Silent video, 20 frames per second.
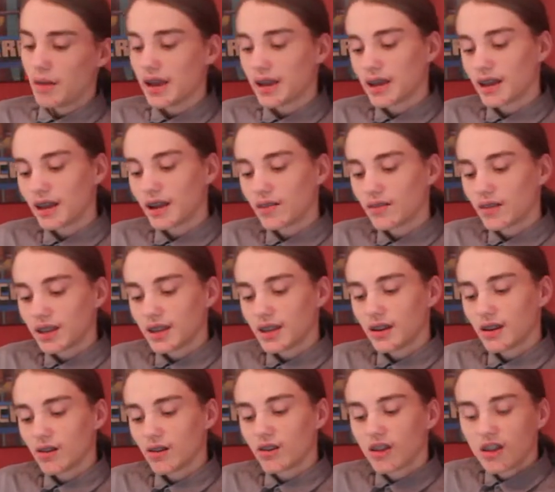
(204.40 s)
Making a
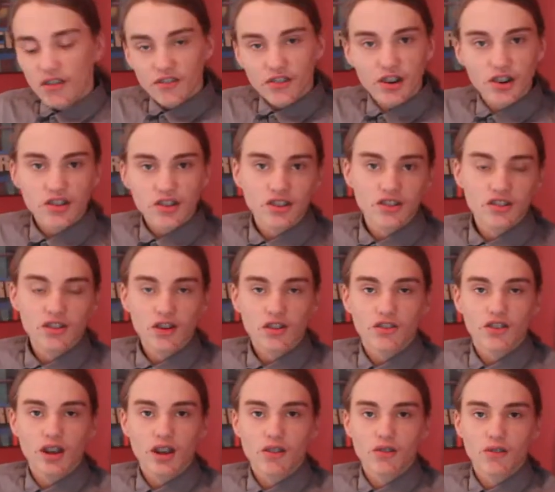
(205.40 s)
video. First, it
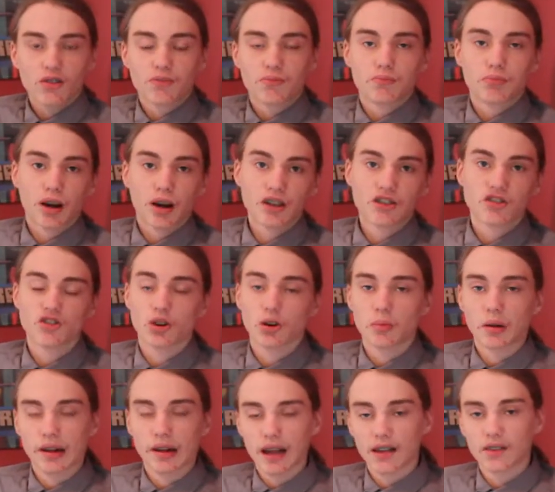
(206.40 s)
starts out with
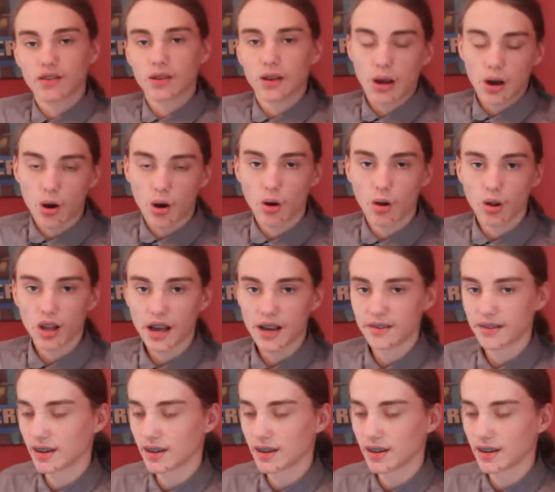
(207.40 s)
brainstorming, as all